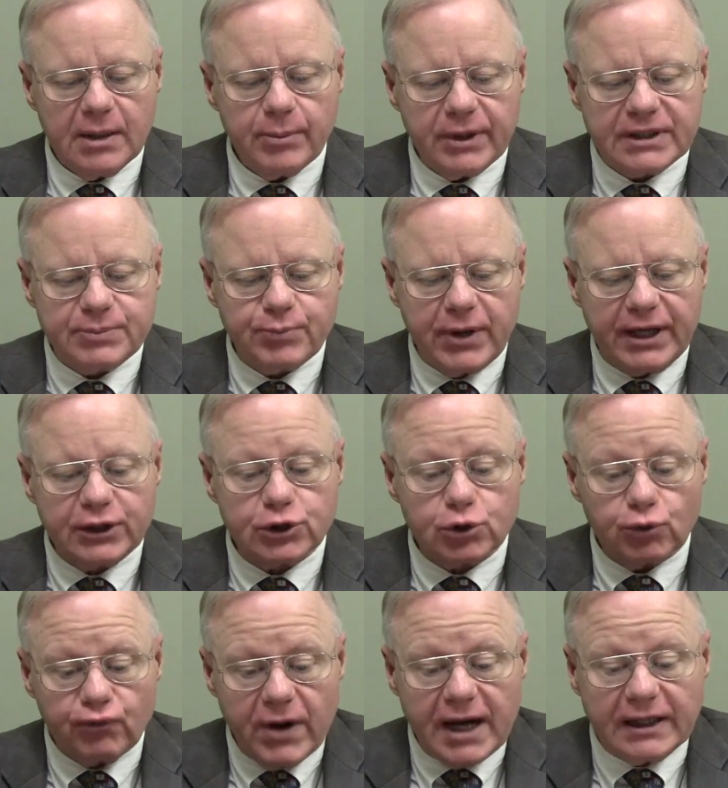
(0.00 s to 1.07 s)
but springs
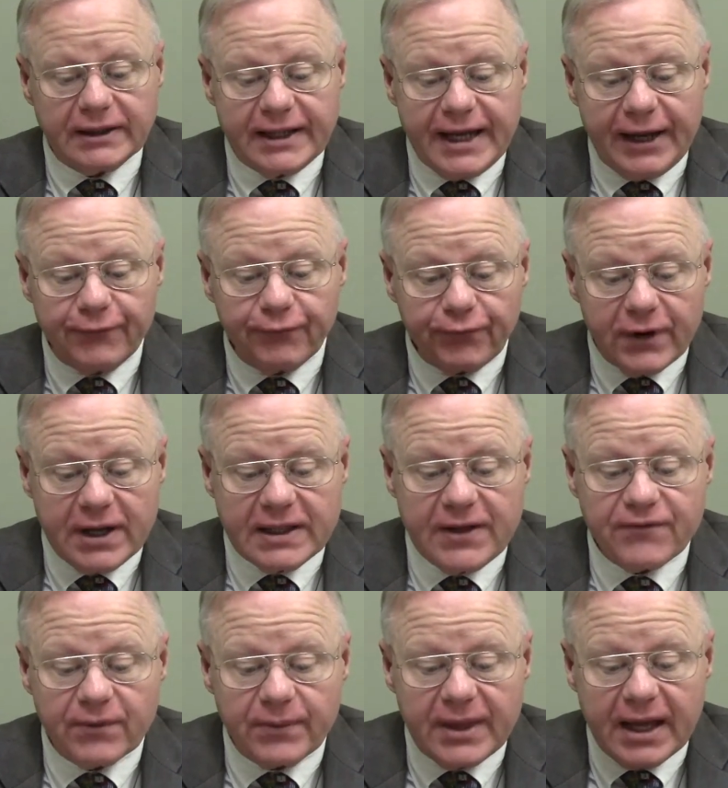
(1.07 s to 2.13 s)
directly and freely
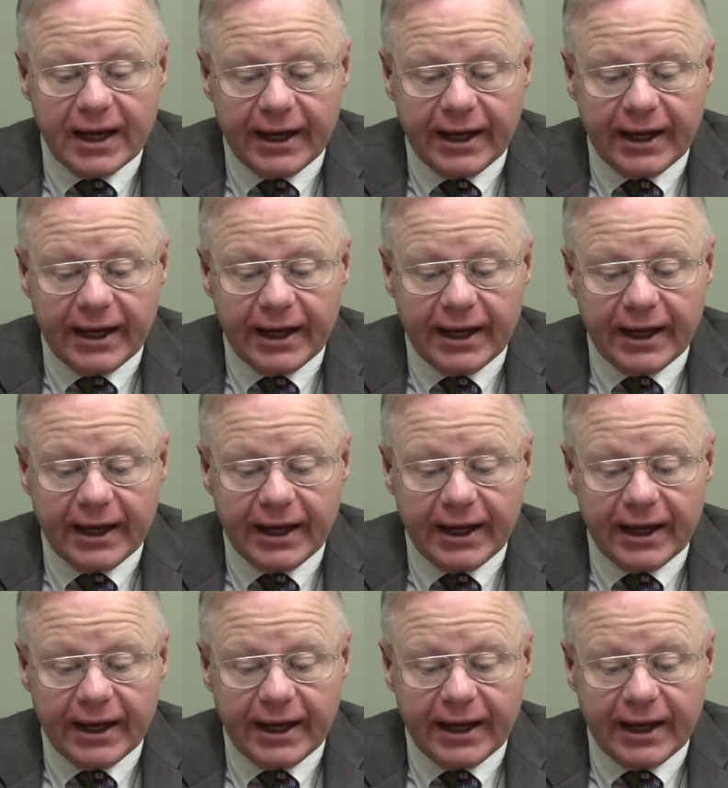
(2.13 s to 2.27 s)
from the